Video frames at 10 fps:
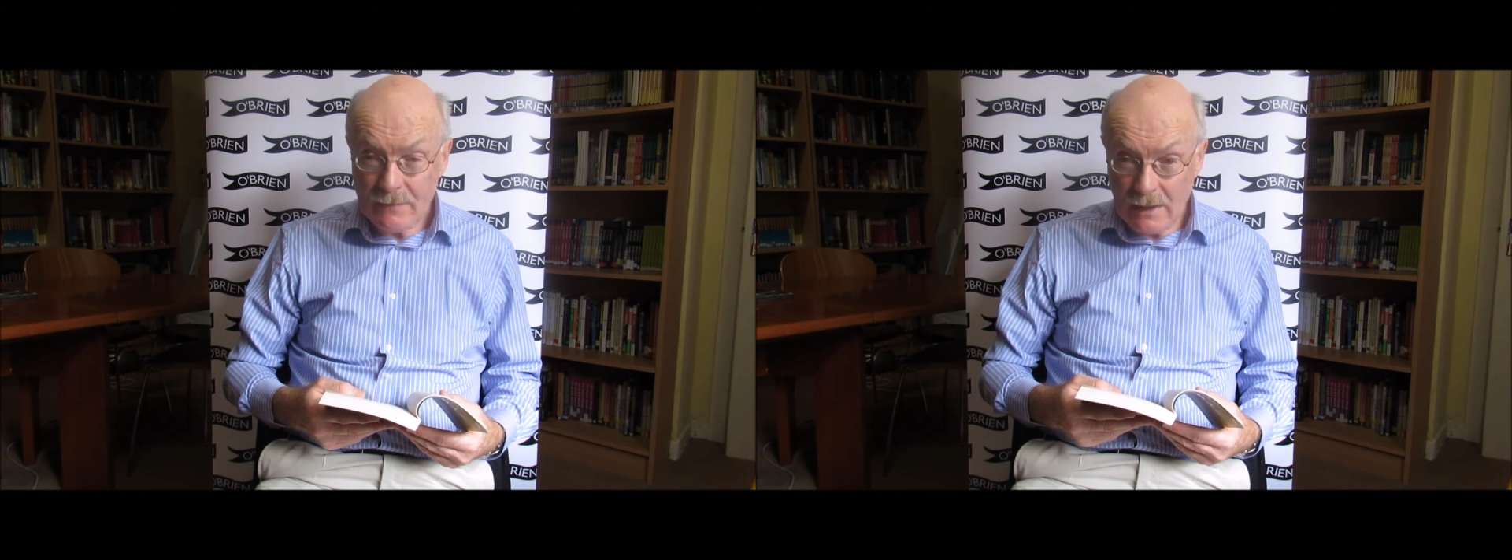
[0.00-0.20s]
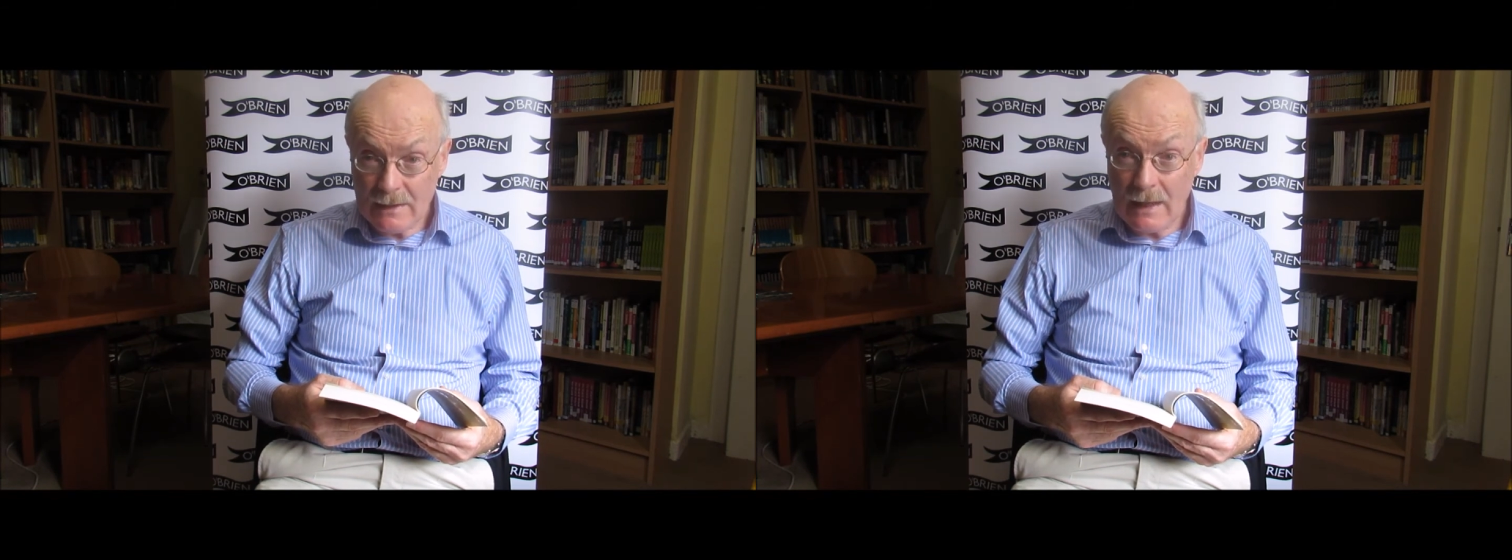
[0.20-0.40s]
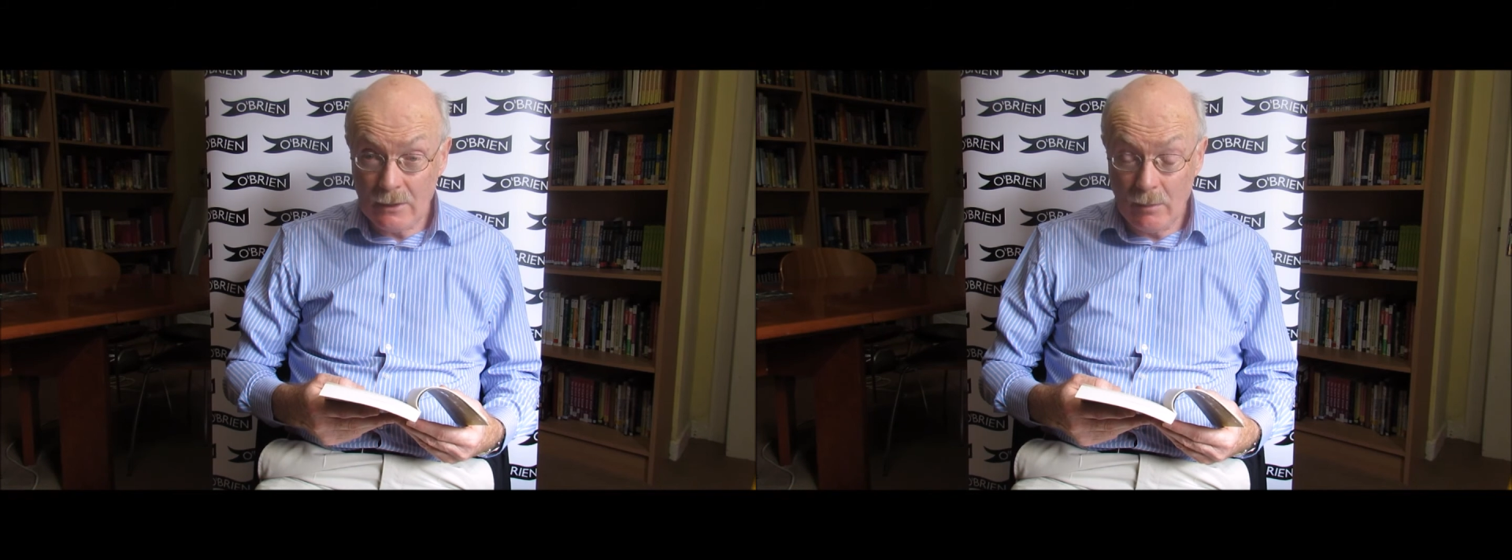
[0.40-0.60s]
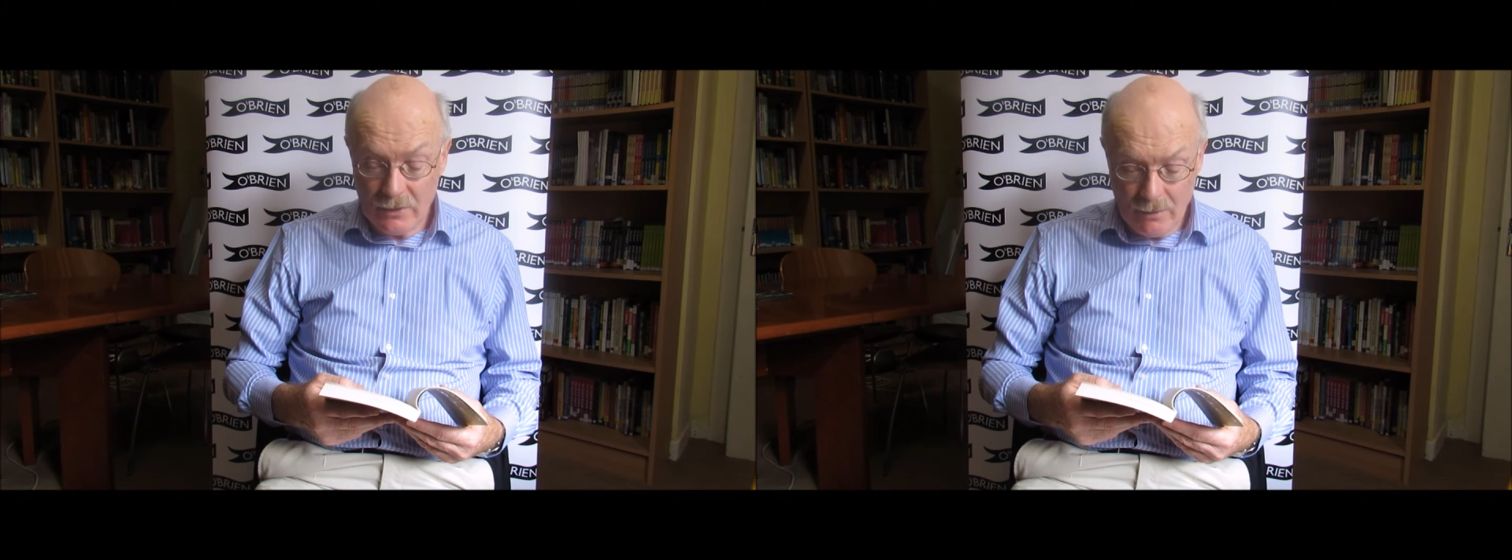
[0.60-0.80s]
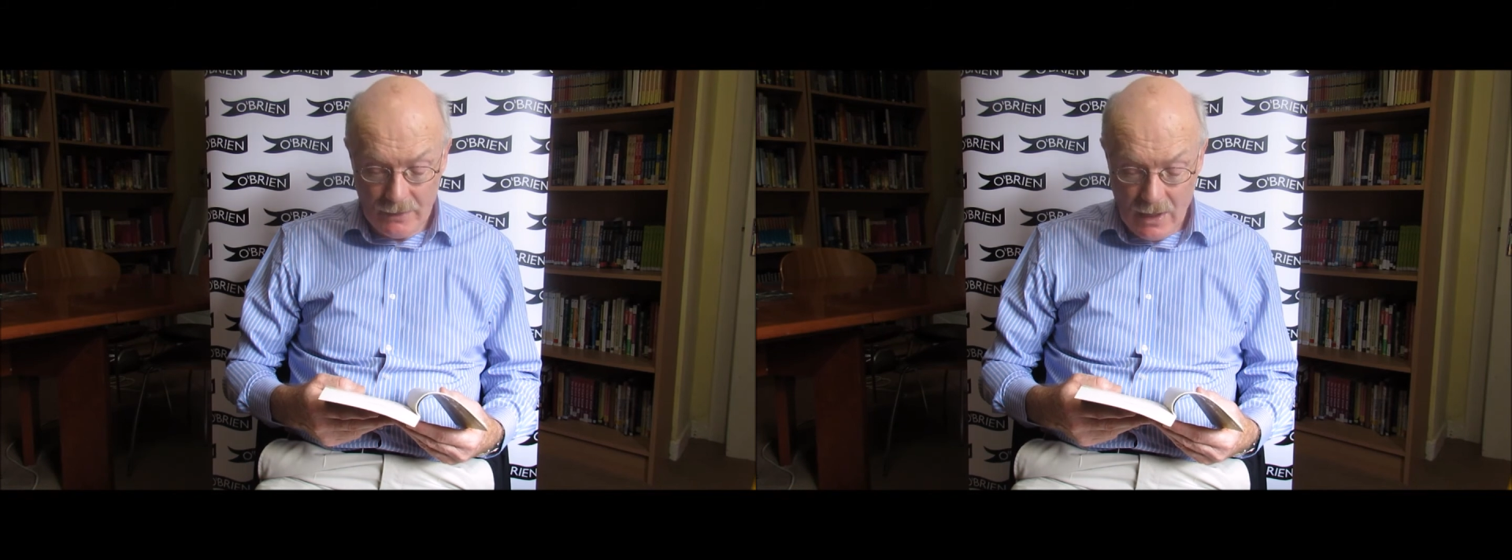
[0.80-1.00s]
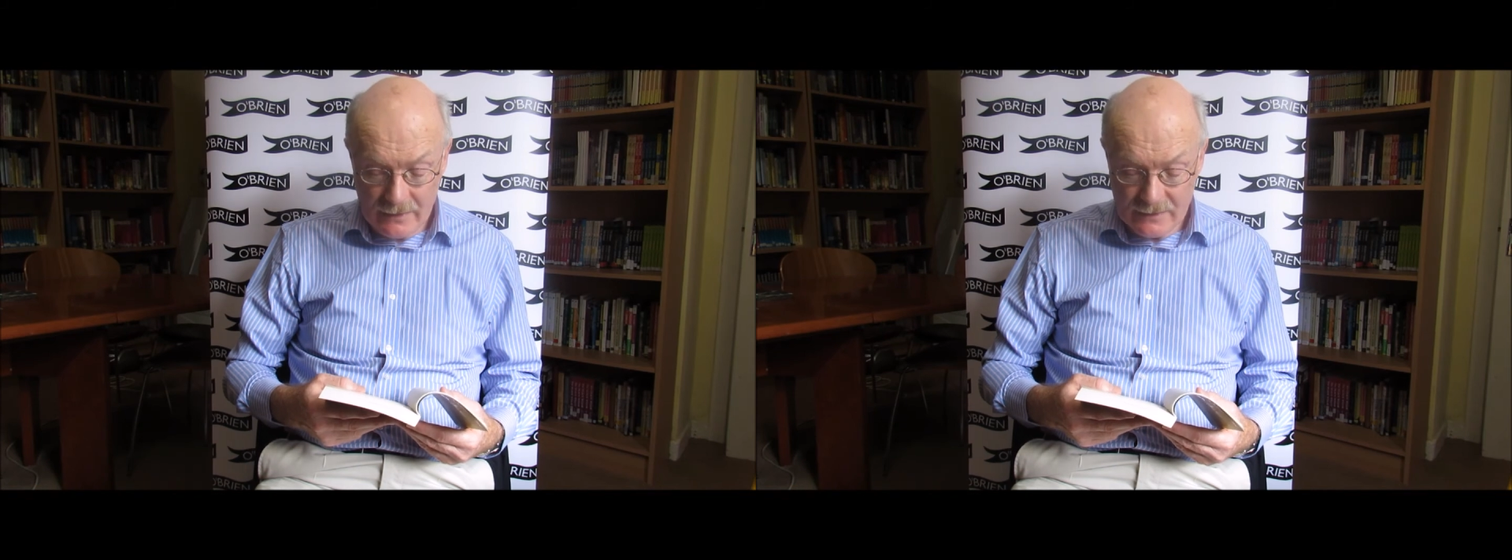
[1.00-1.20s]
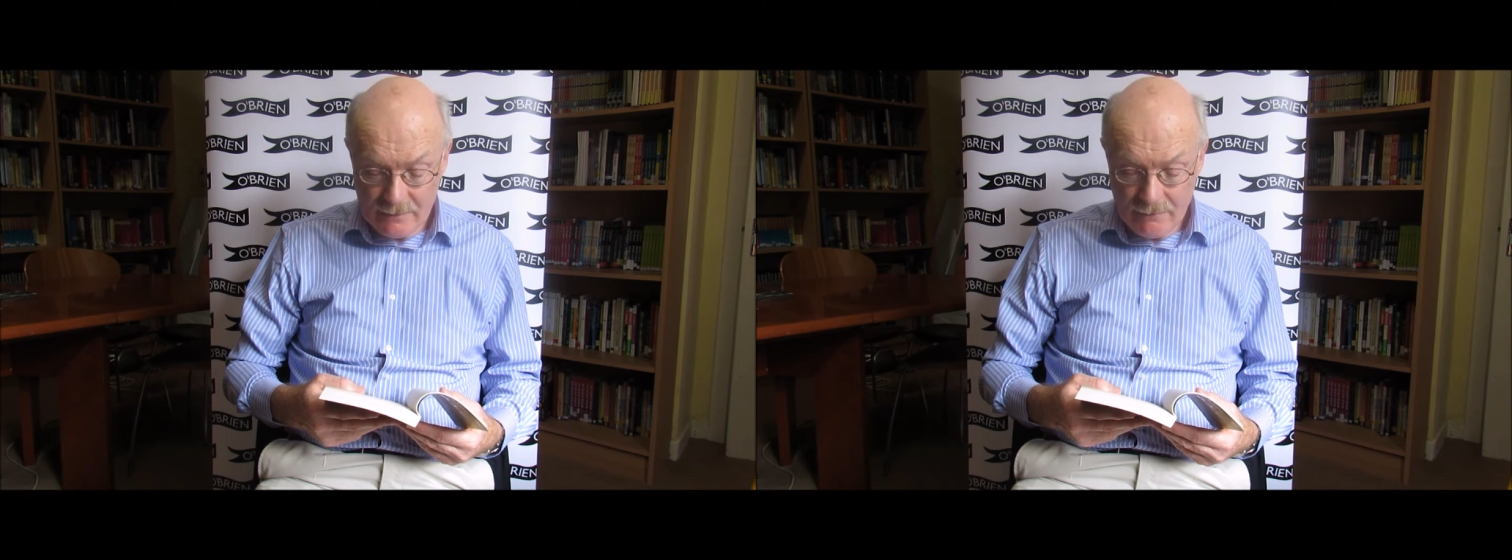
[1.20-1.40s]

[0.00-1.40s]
I'll tell Dublin you'll be on it.